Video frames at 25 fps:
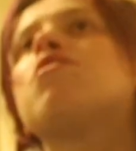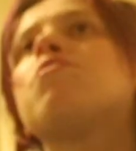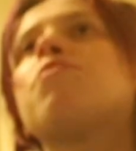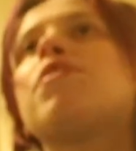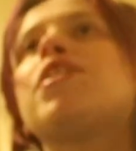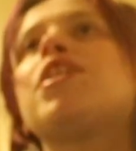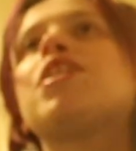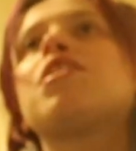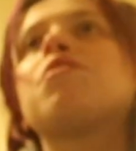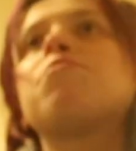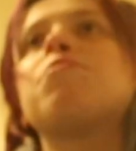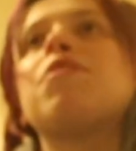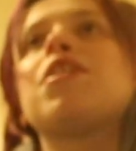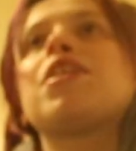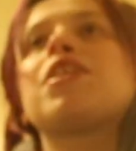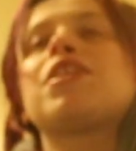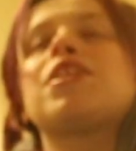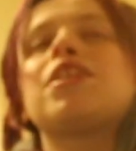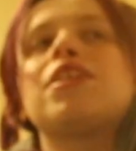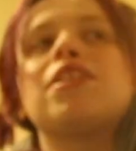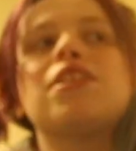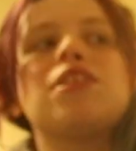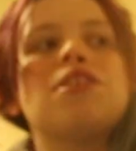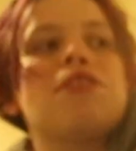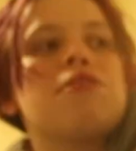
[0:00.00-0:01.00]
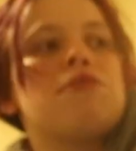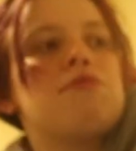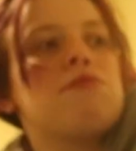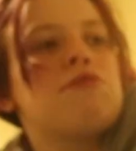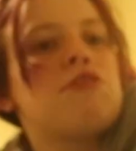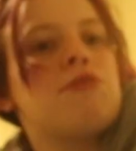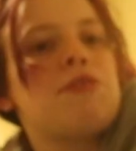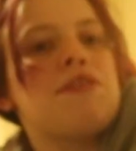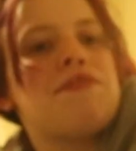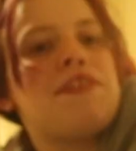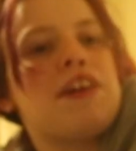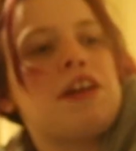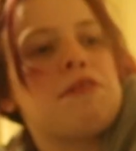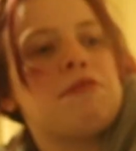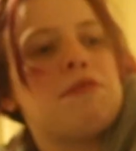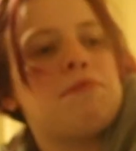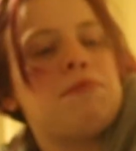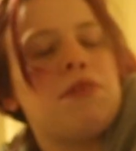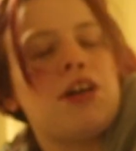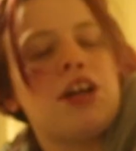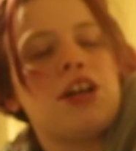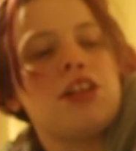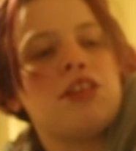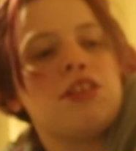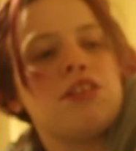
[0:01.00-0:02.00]
Weighted blanket though, do I recommend
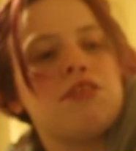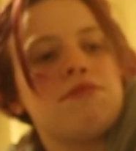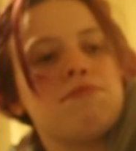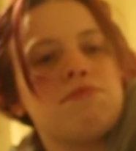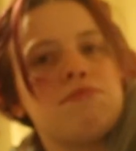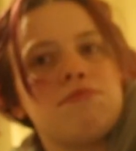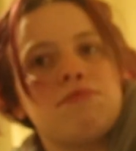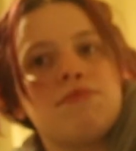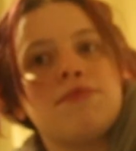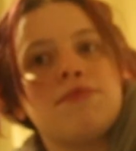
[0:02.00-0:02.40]
buying them?